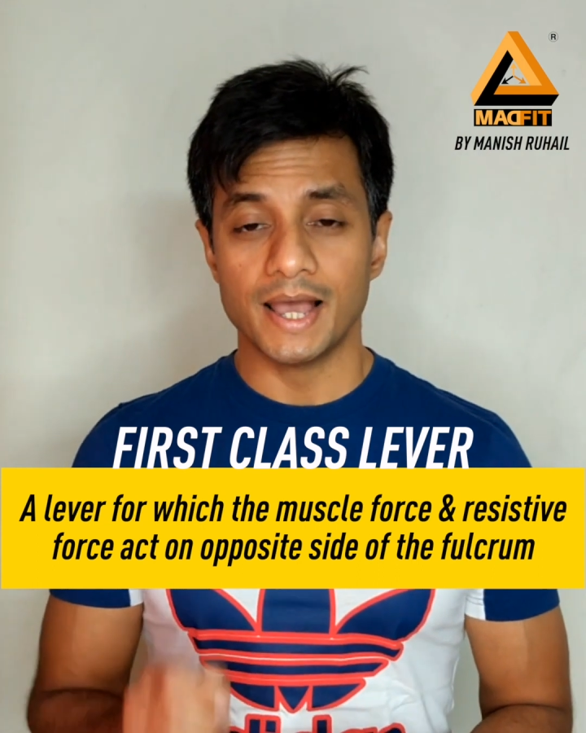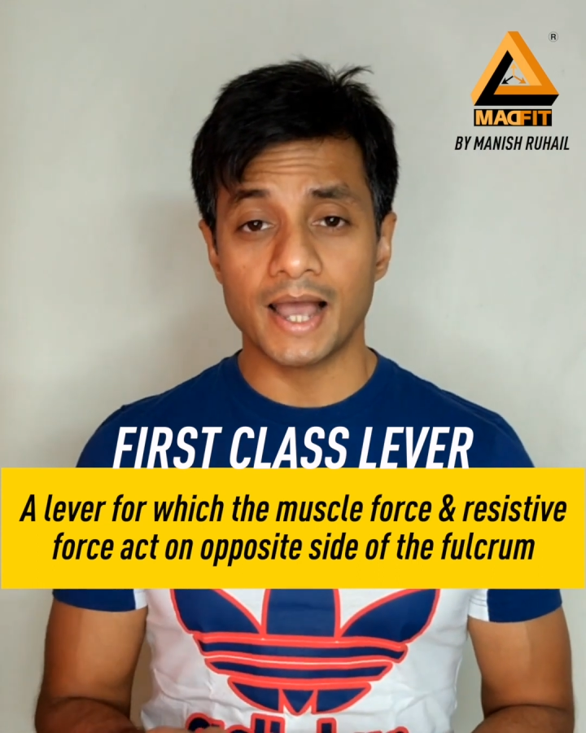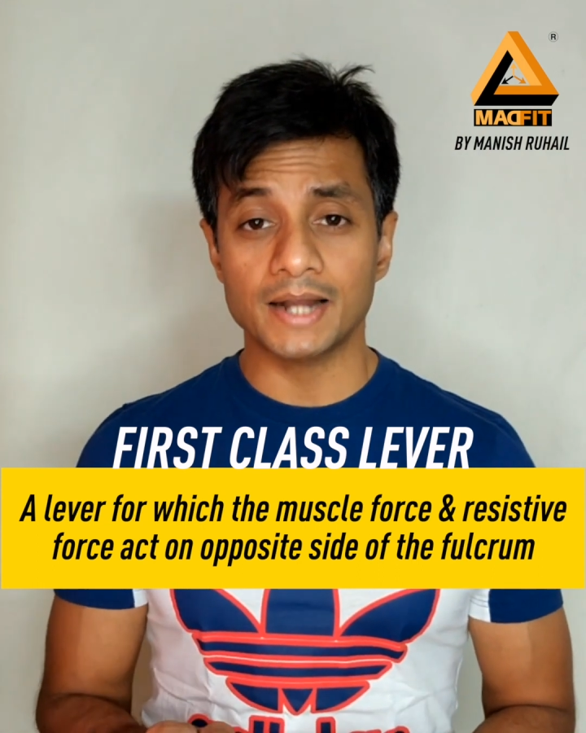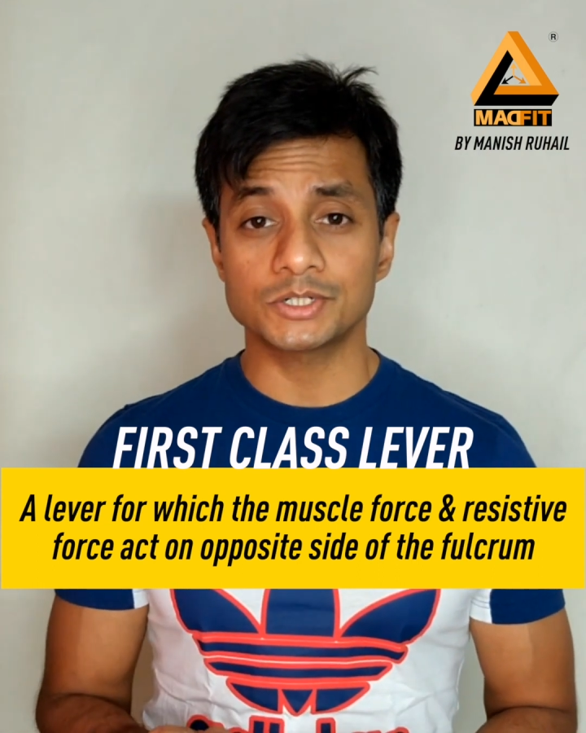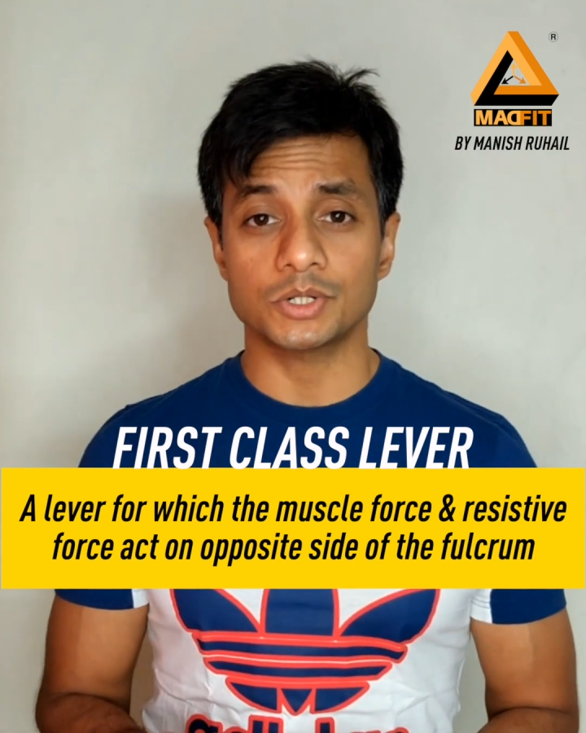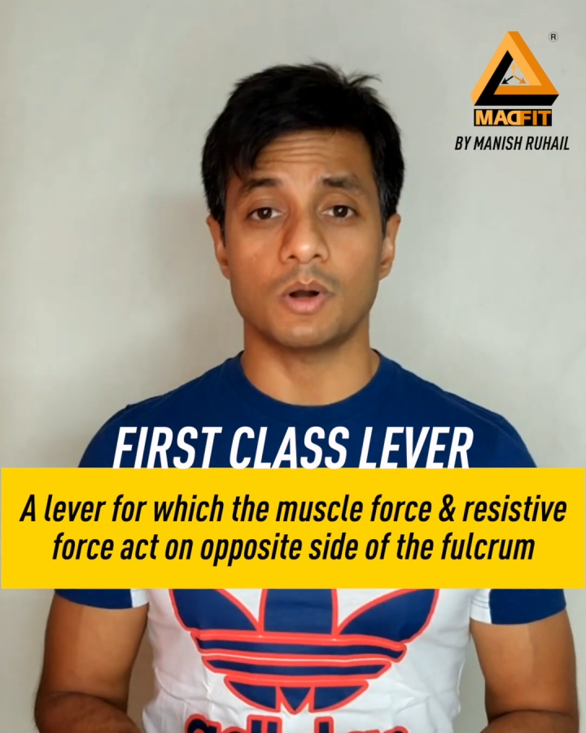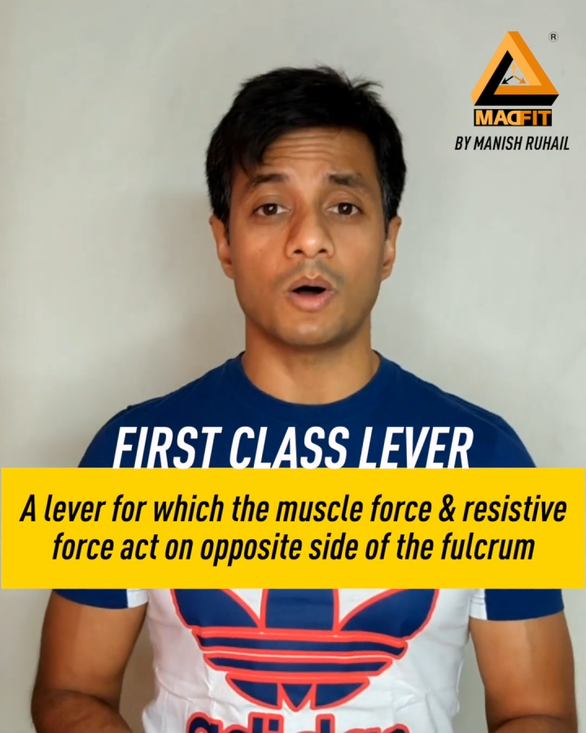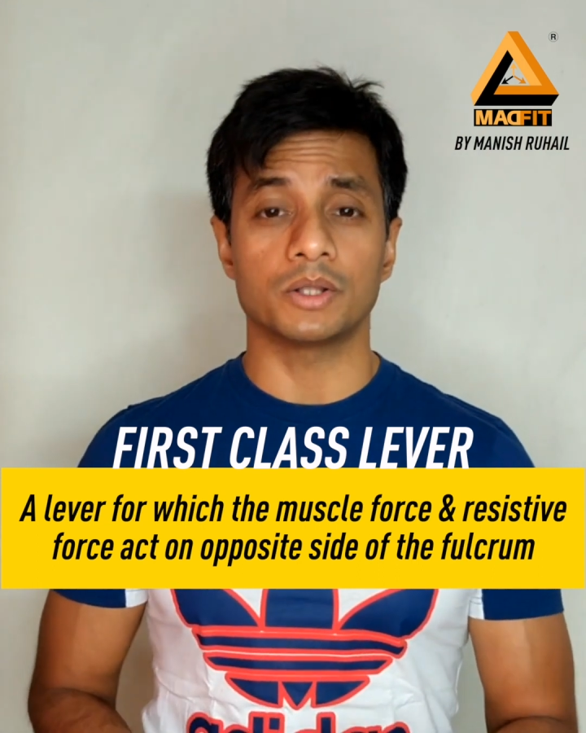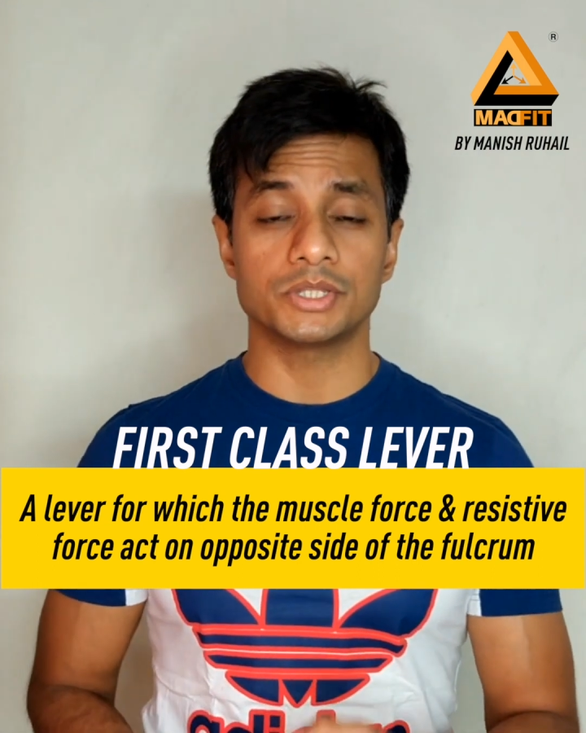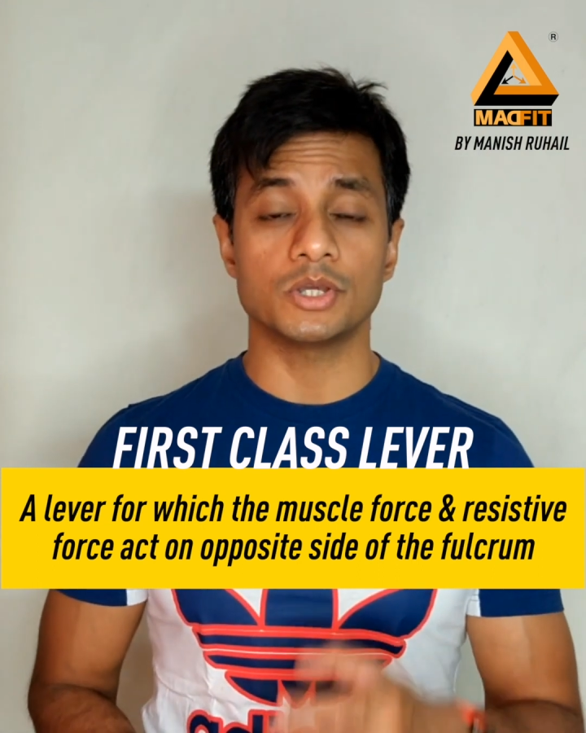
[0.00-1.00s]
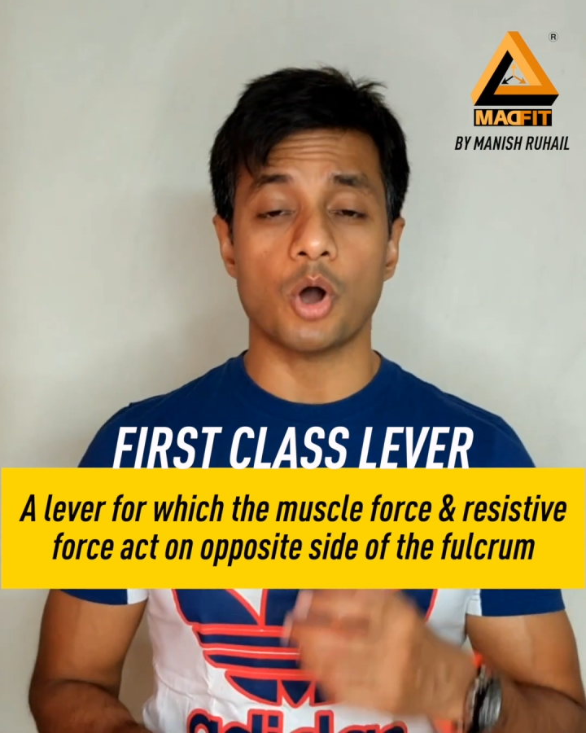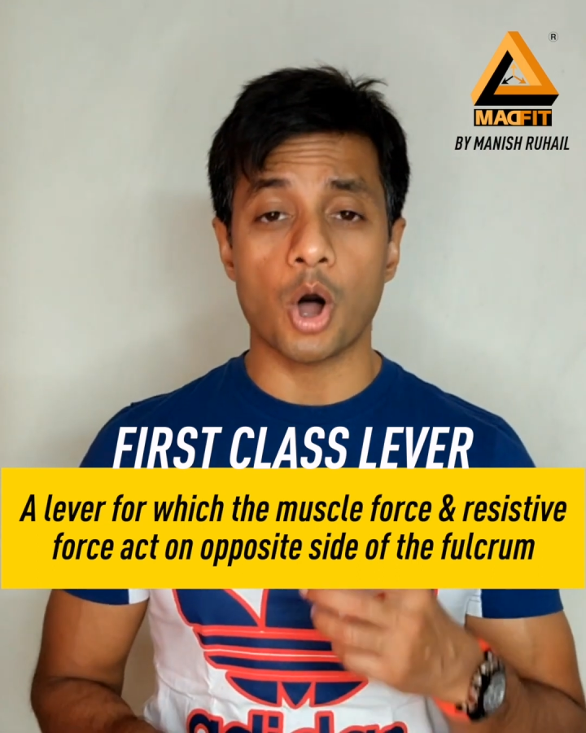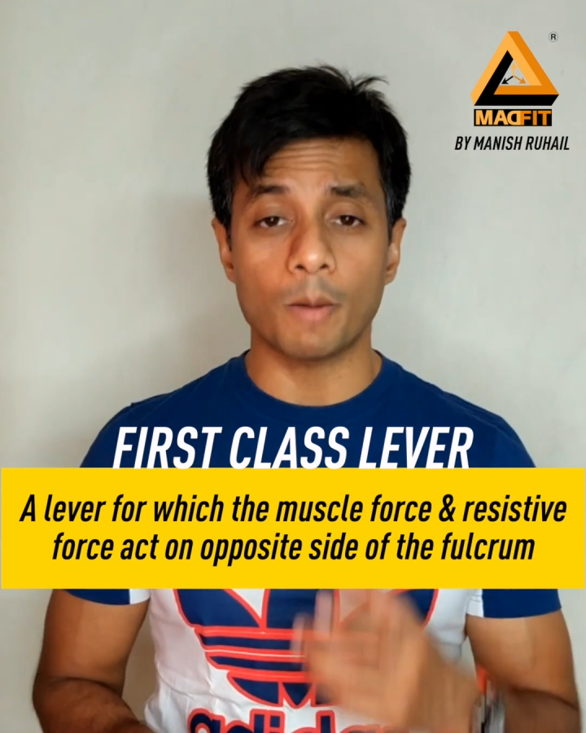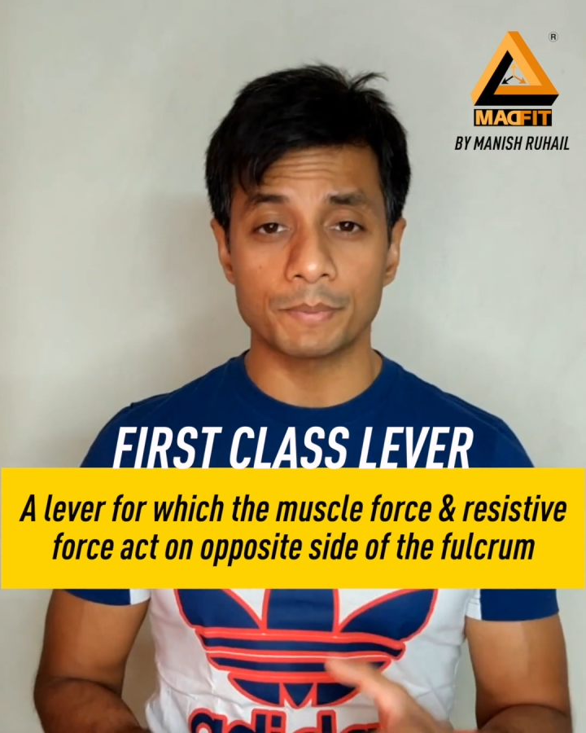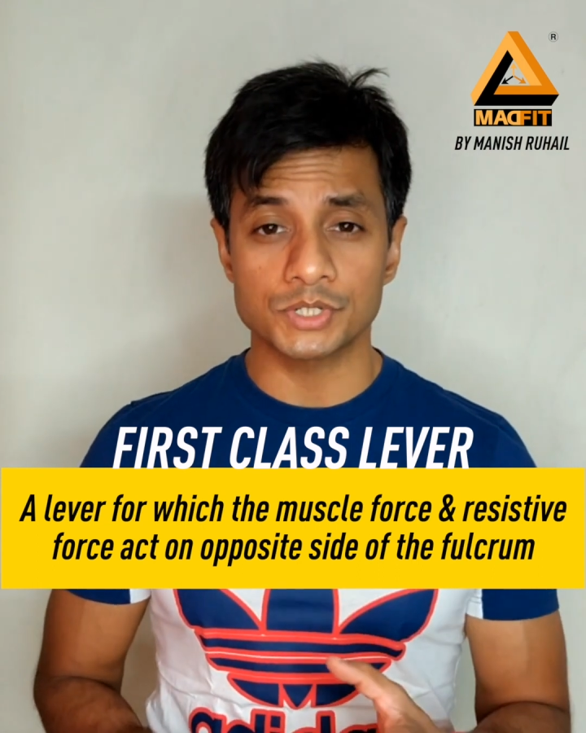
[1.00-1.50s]
act on the
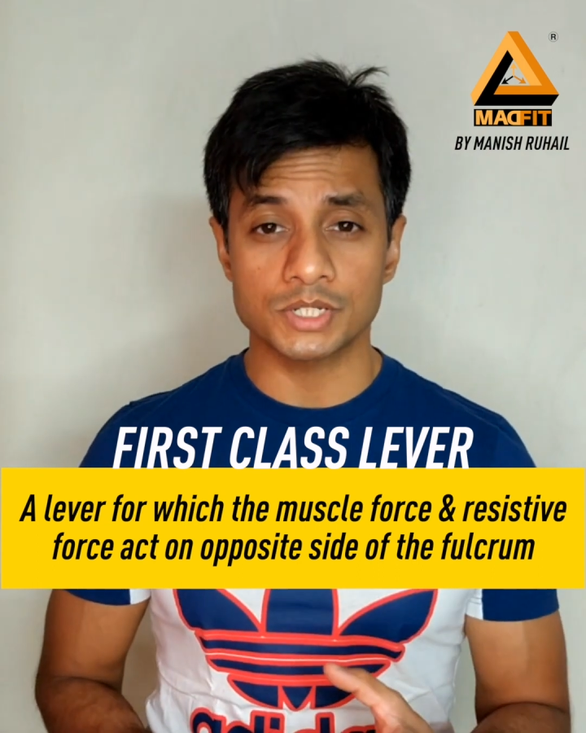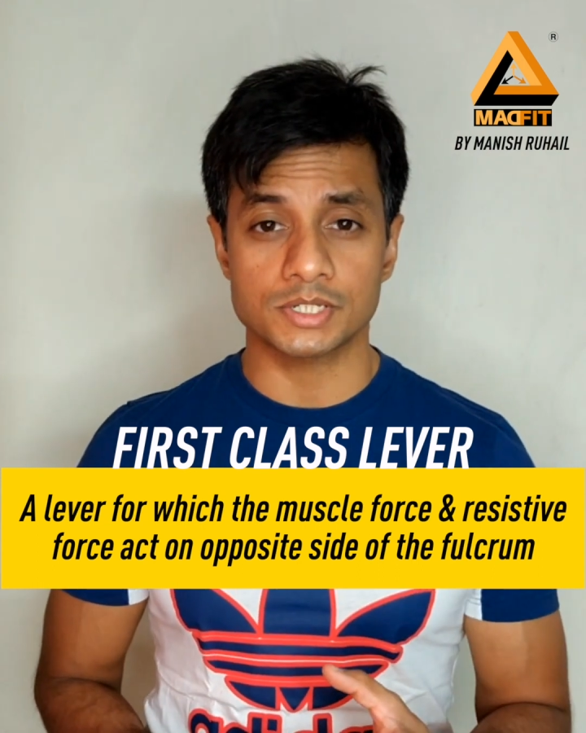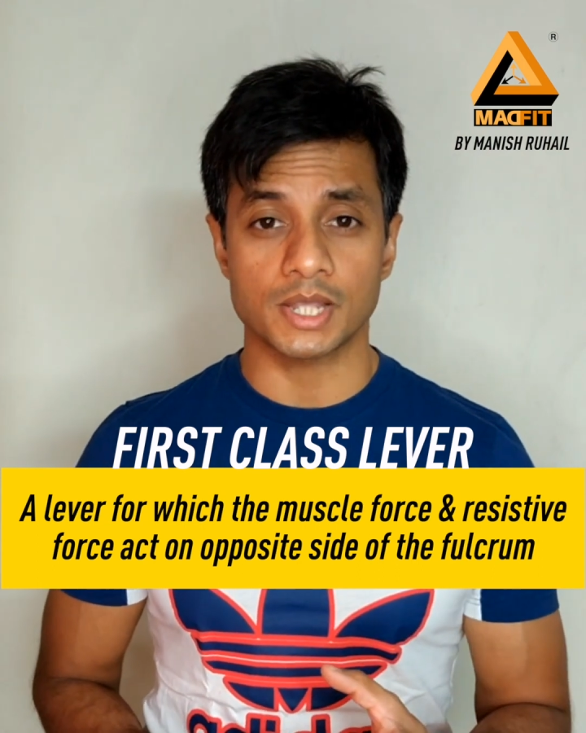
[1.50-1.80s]
opposite